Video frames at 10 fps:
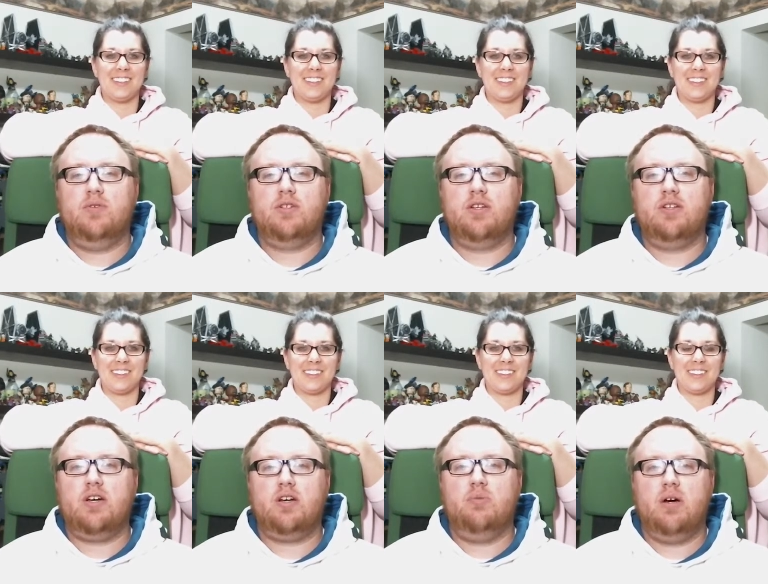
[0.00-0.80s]
Speaker 1: we're just going to
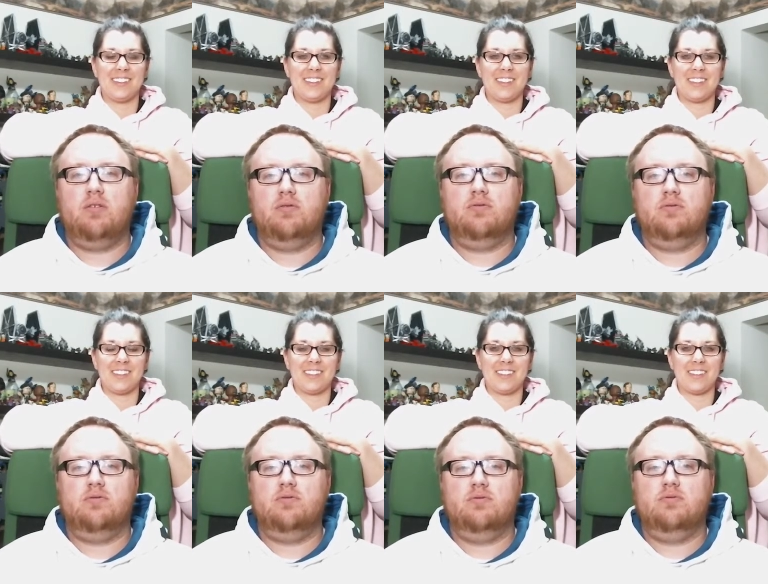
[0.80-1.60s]
talk about
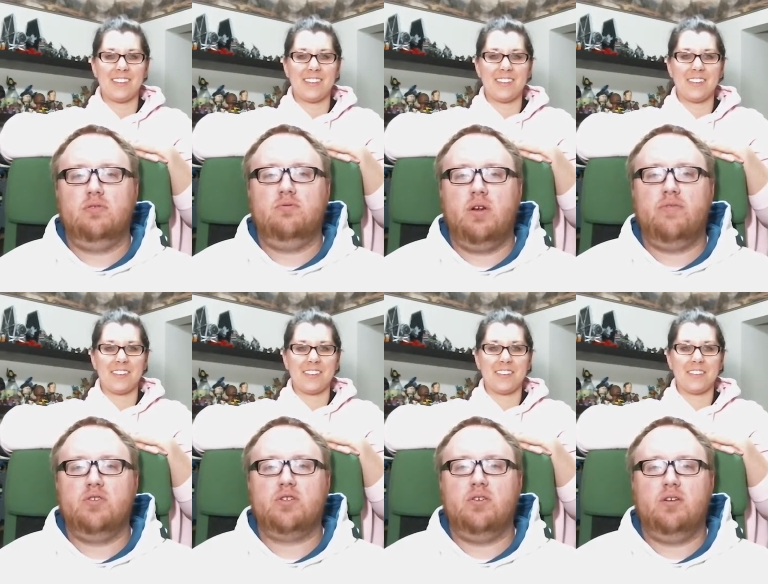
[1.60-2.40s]

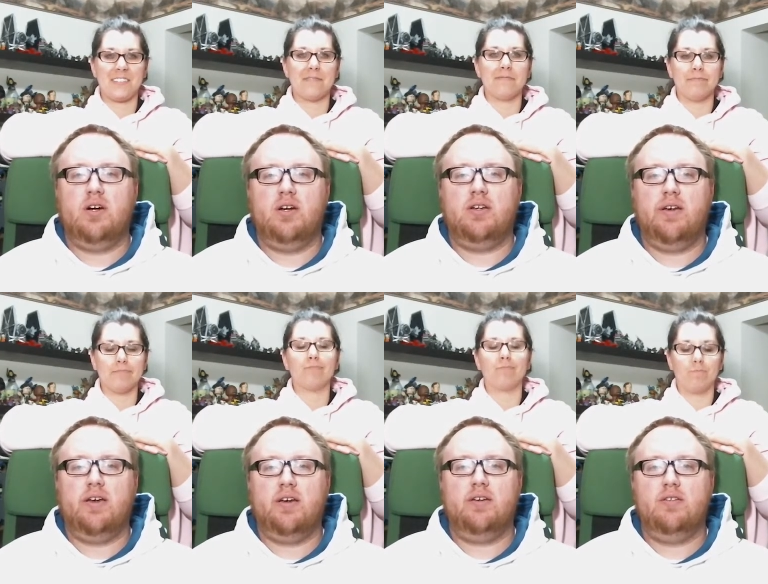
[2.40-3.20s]
whatever's going on
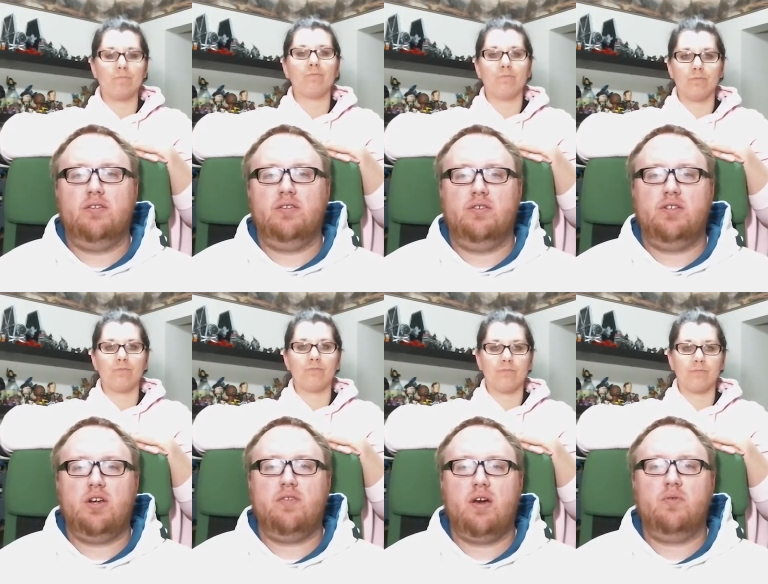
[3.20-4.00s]
and
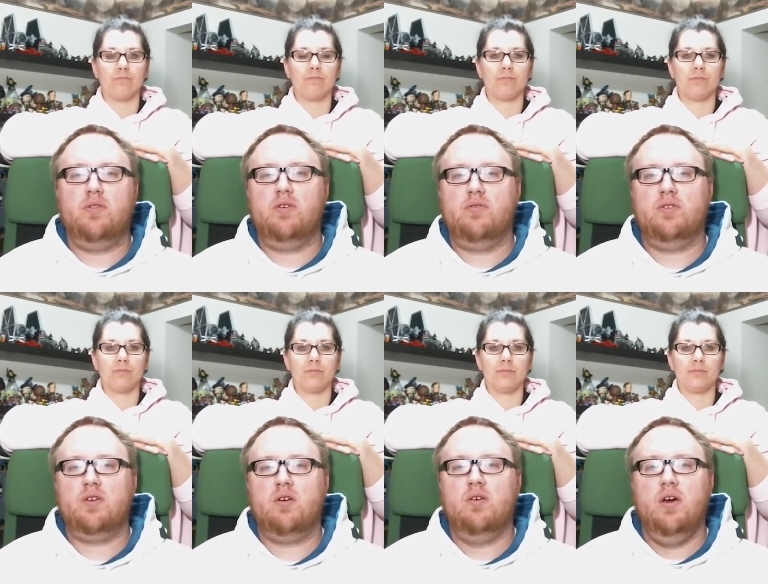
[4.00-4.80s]
share that with you.
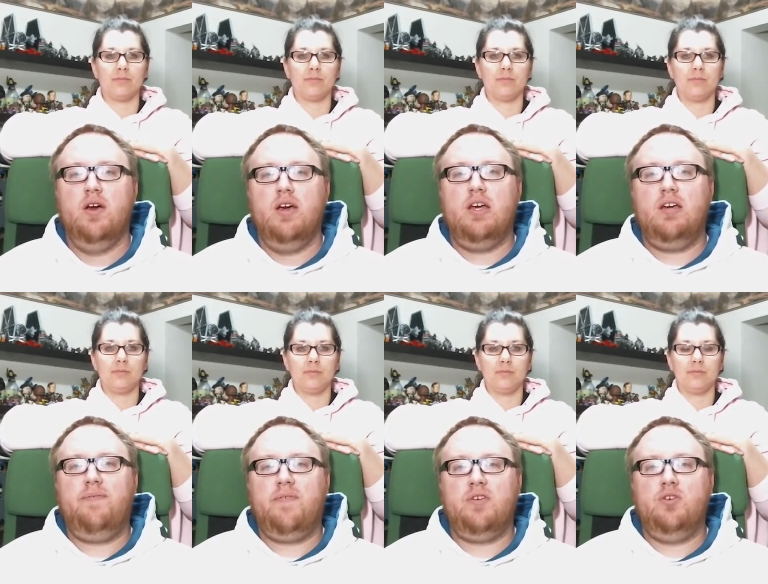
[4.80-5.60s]
So
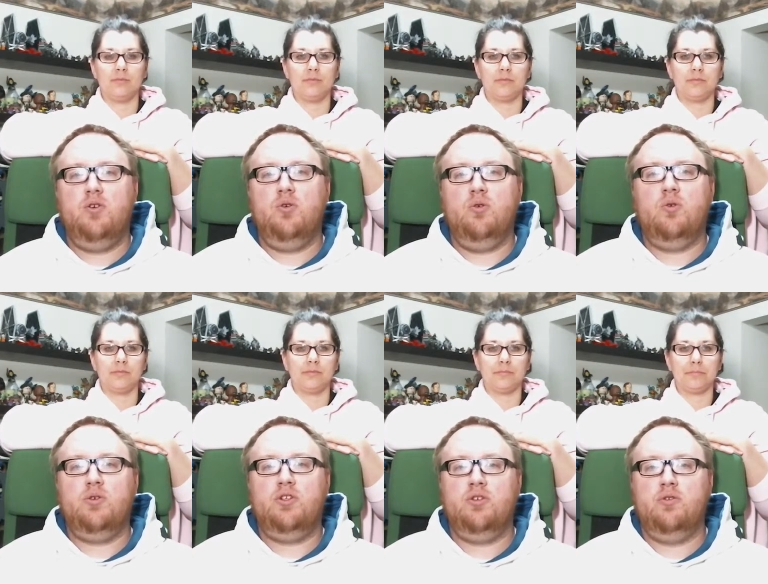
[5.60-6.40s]
if
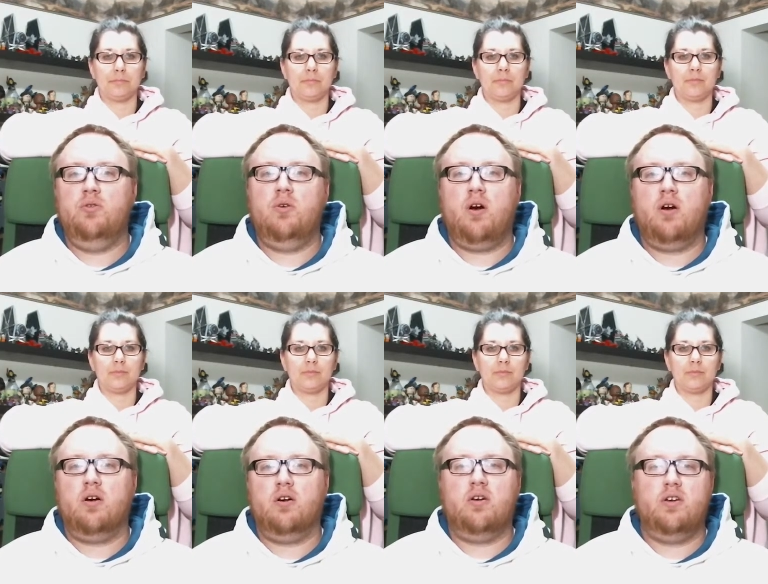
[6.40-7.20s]
you, too,
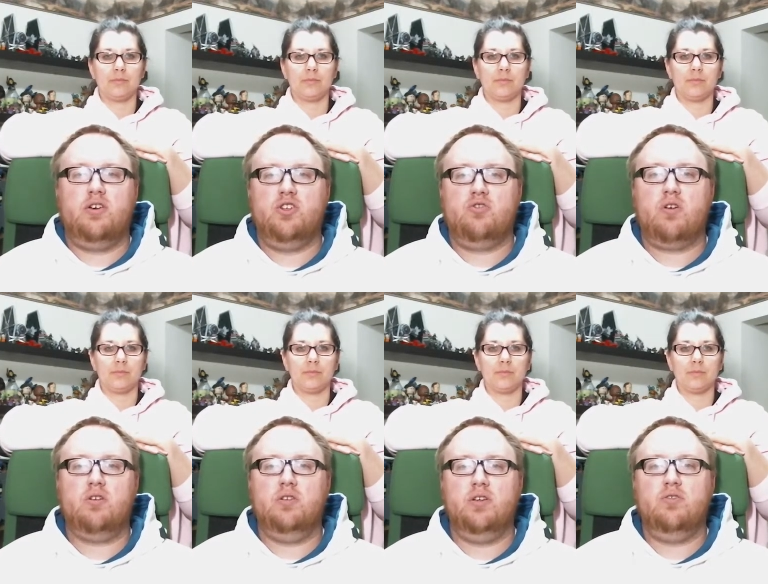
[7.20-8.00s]
are
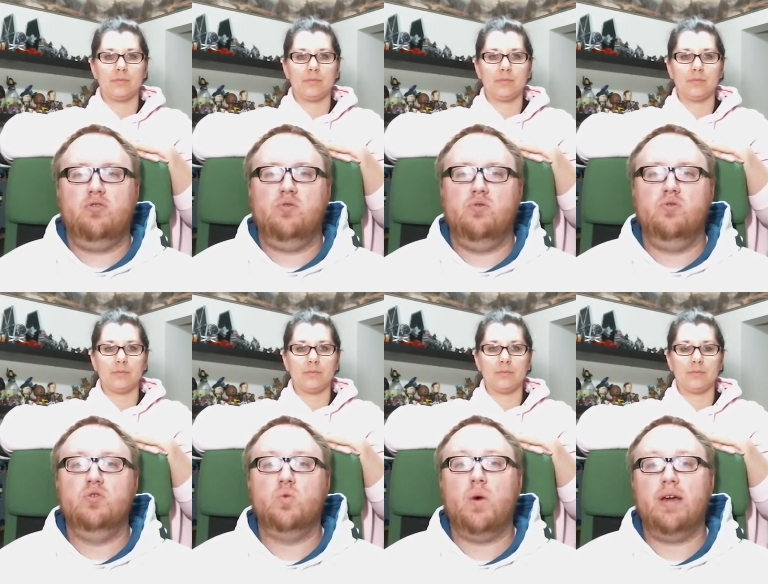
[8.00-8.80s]
struggling to
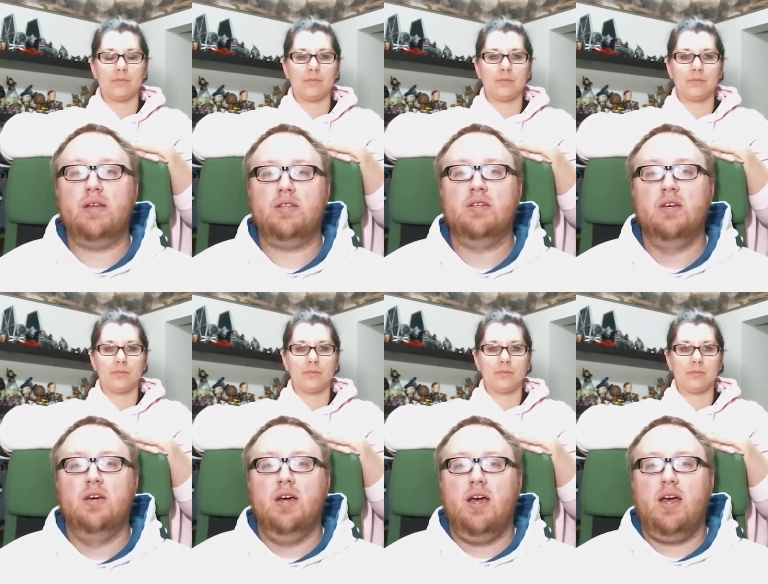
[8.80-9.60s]
lose weight
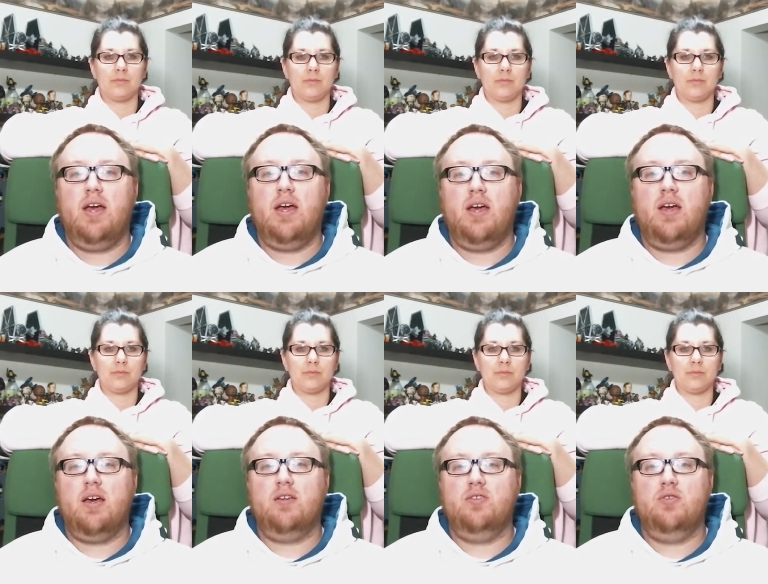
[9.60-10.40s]

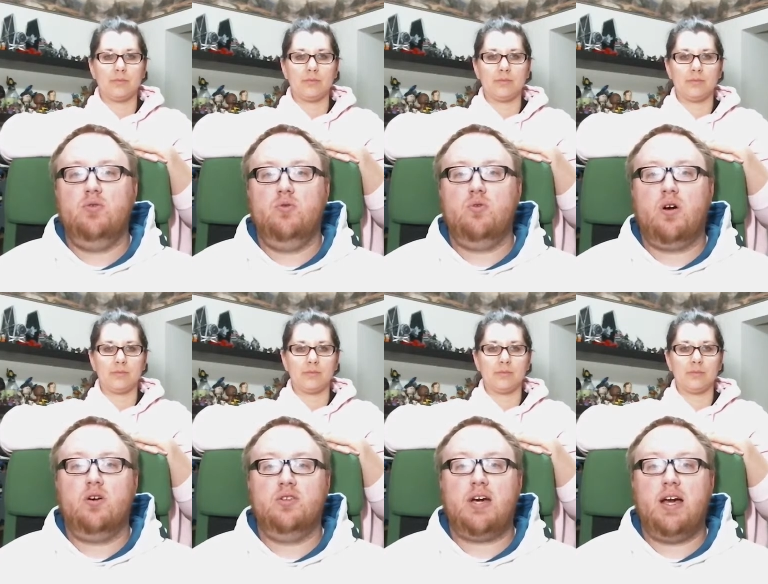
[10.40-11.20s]
and you
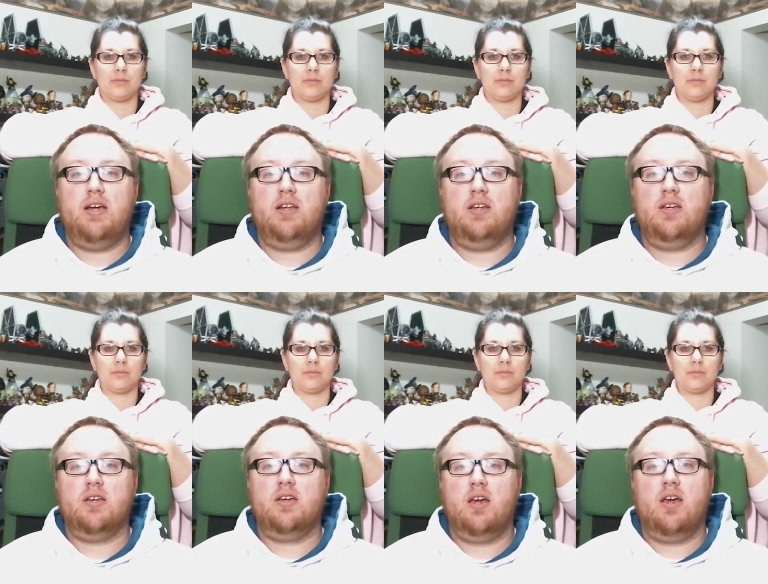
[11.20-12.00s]
are
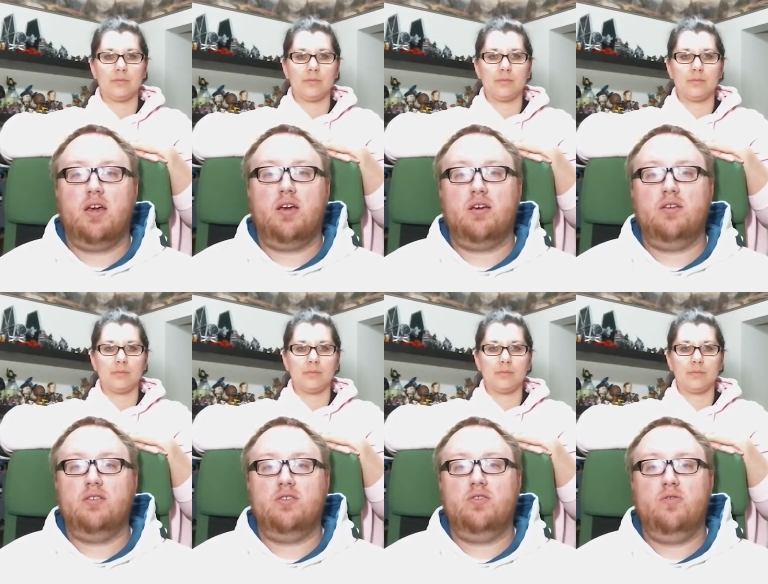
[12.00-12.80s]
dieting
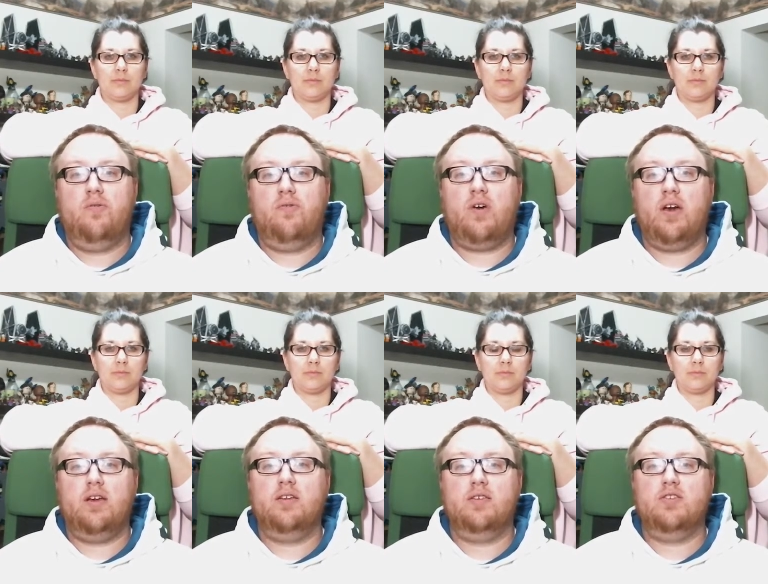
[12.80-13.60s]
and you
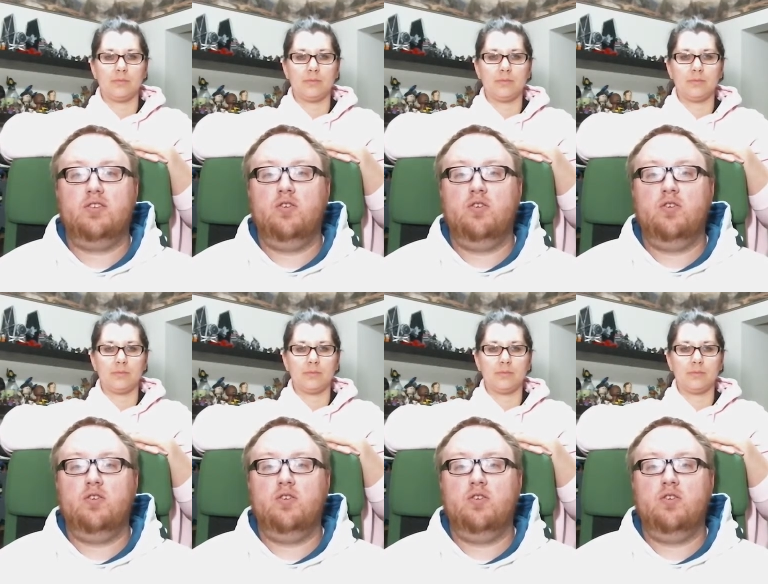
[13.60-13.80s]
find this